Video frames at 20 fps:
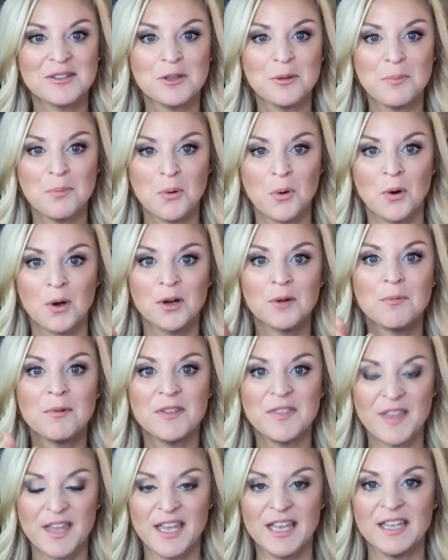the board
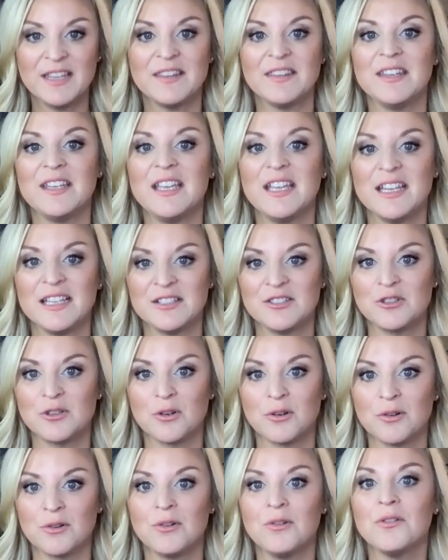within the
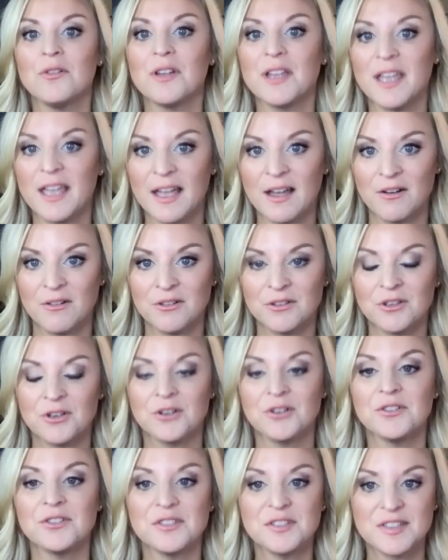internal
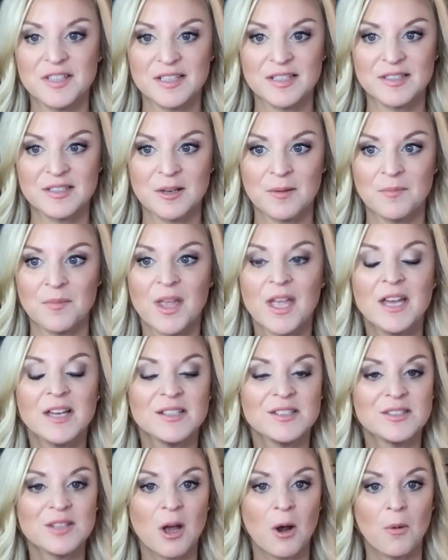calendar system.
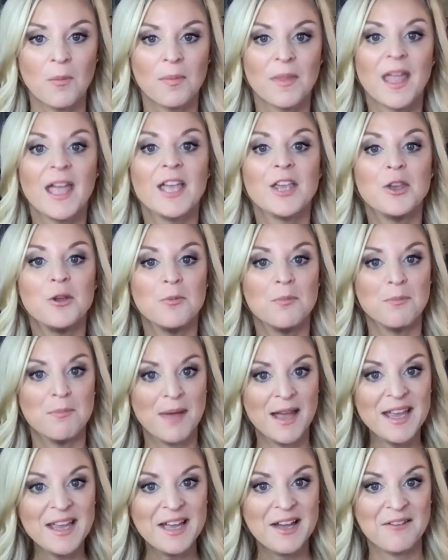So you
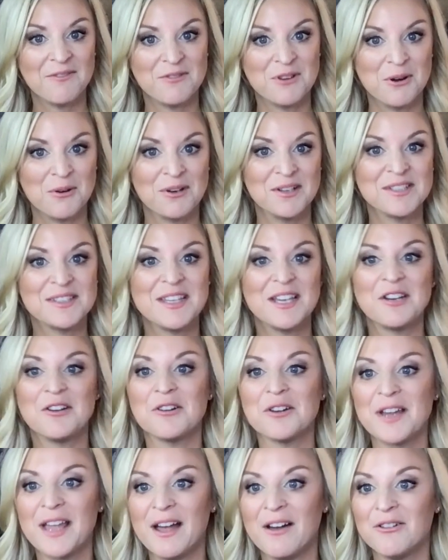may have noticed that
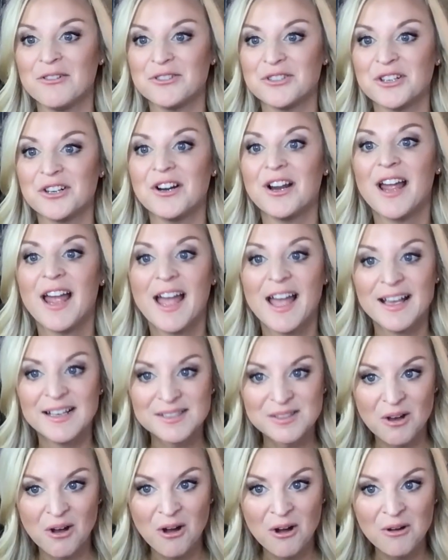your calendar
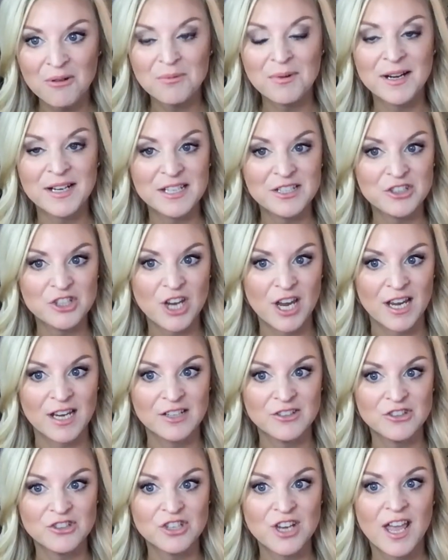has already
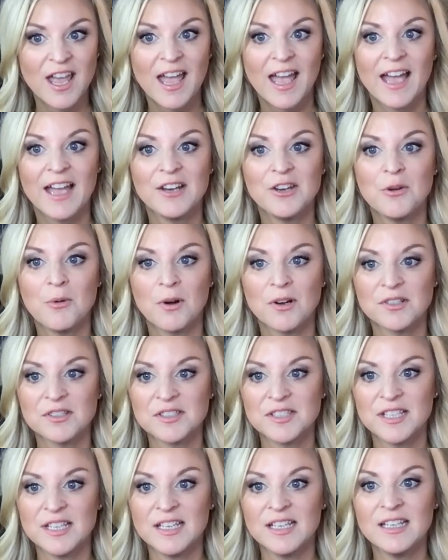changed and you are
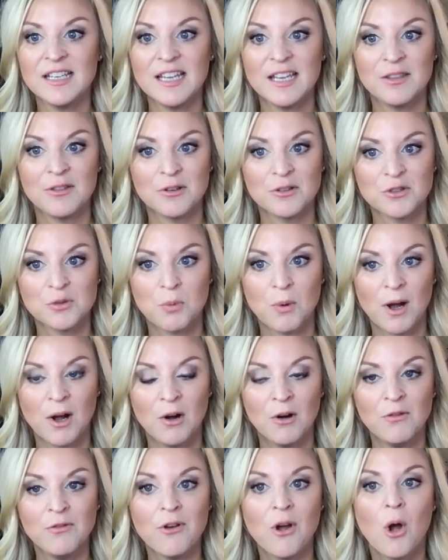seeing either
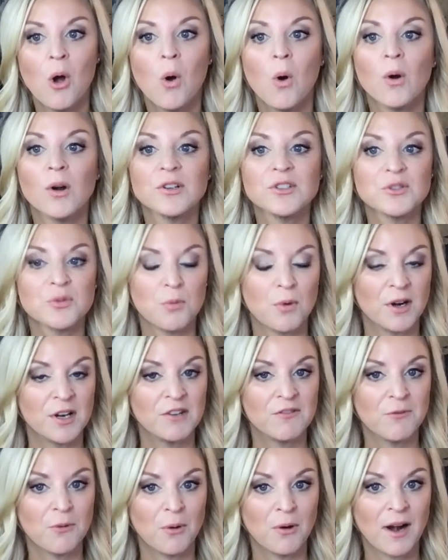12 or
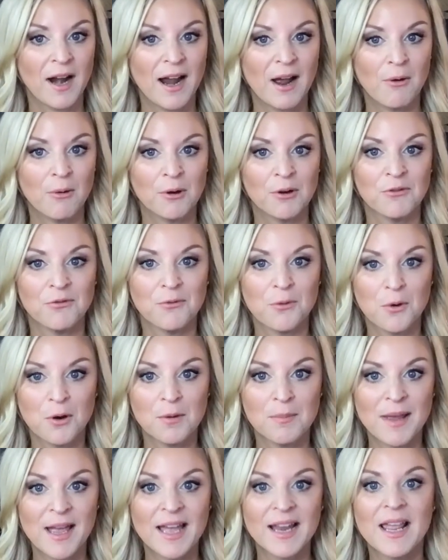24 hour
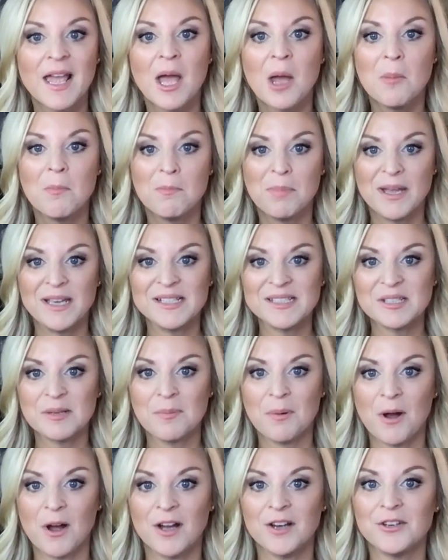format based
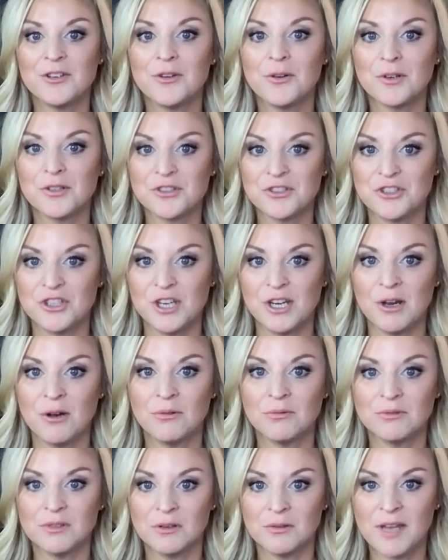upon your
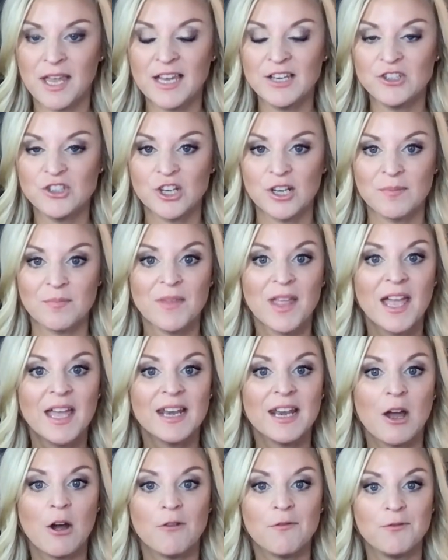geolocation.
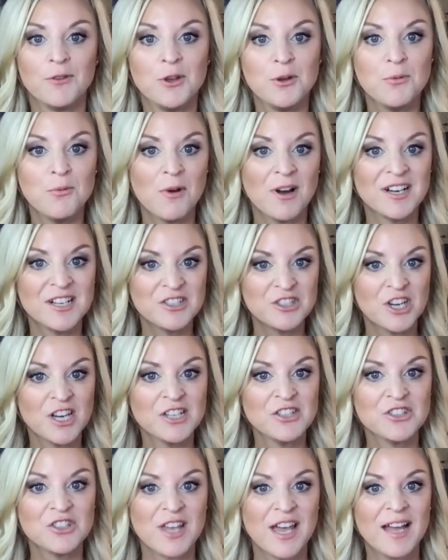Now, if you want to
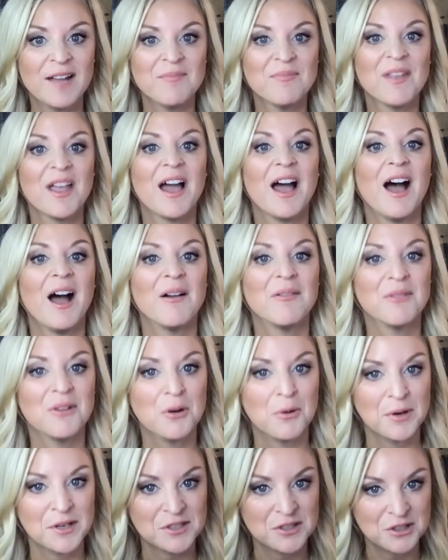change that, I'm
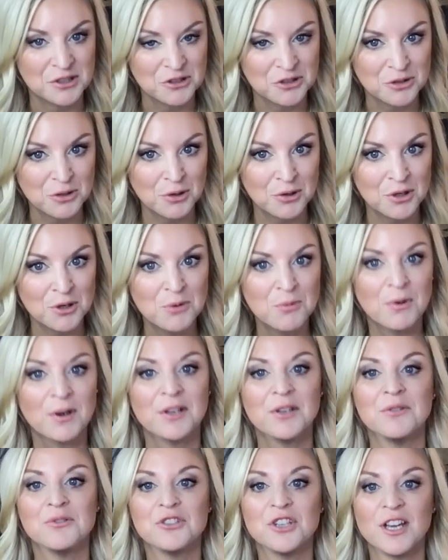going to show you where
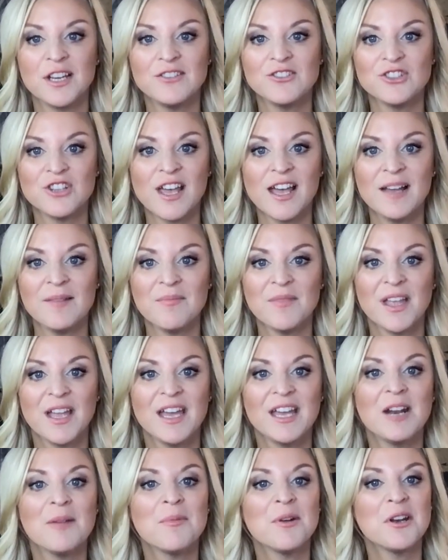you change that,
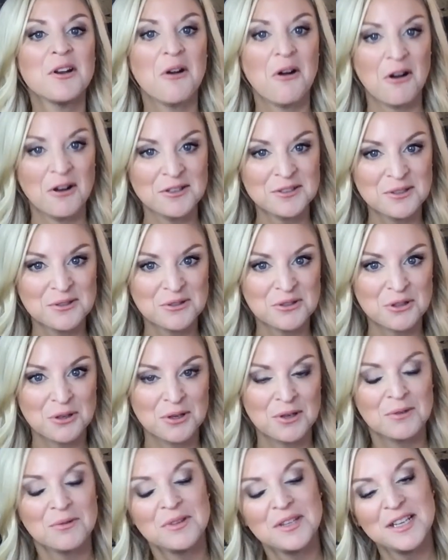and I'm going to also show
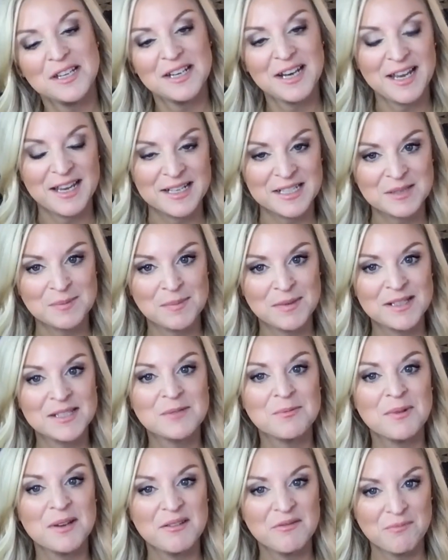you the
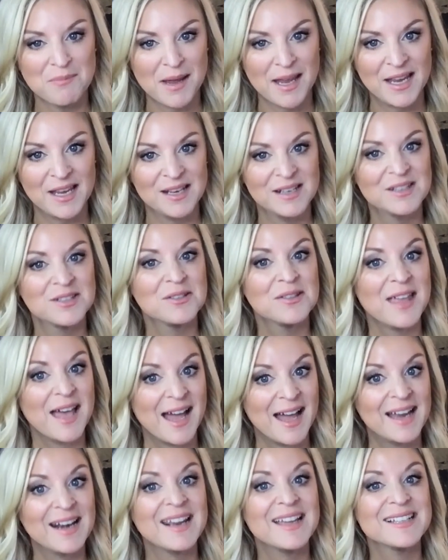enhancements we've made to
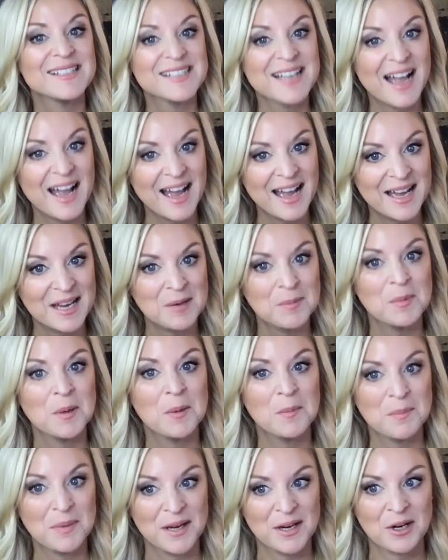that time
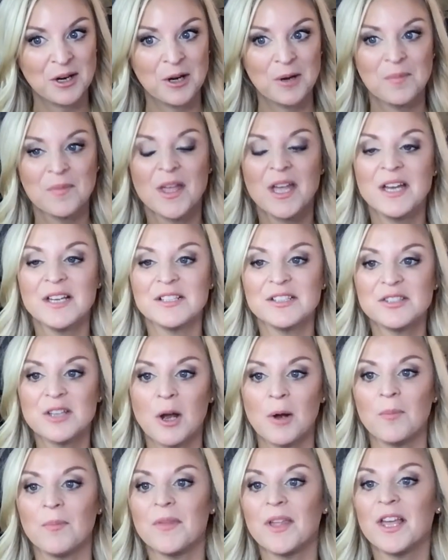picker.
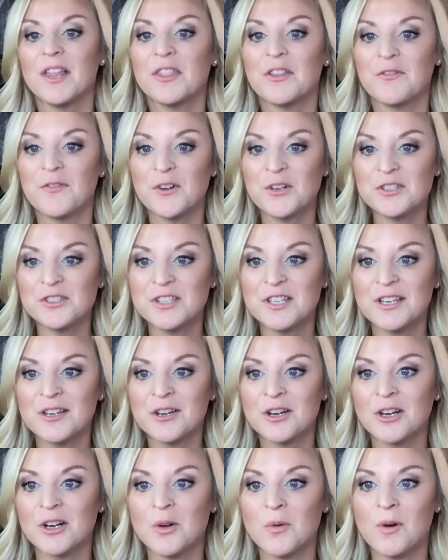So the first thing
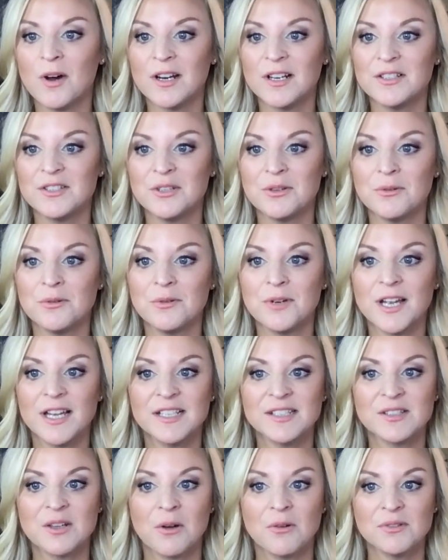you're going to want to do
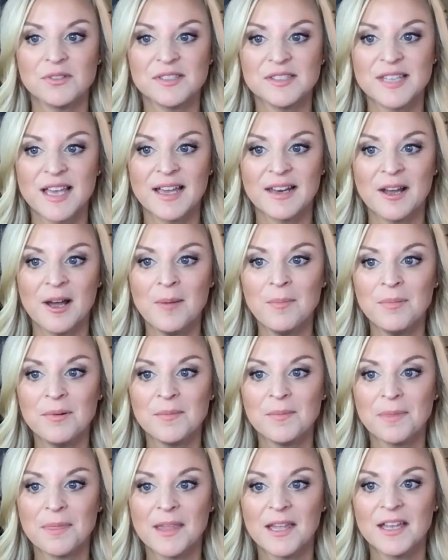is go set
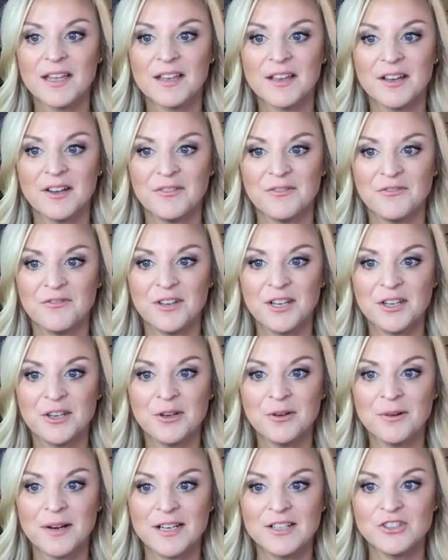up
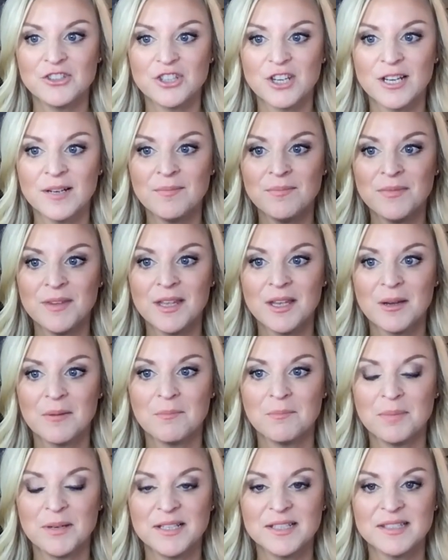configuration,
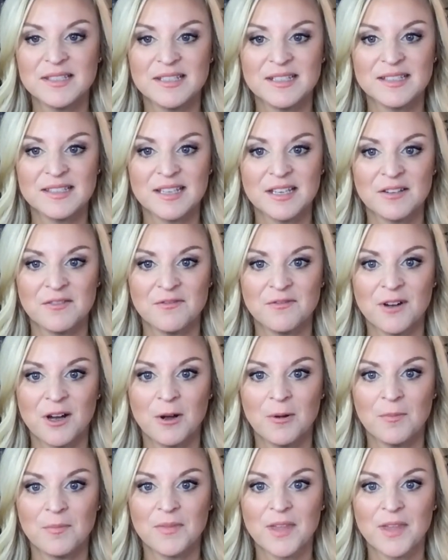business info.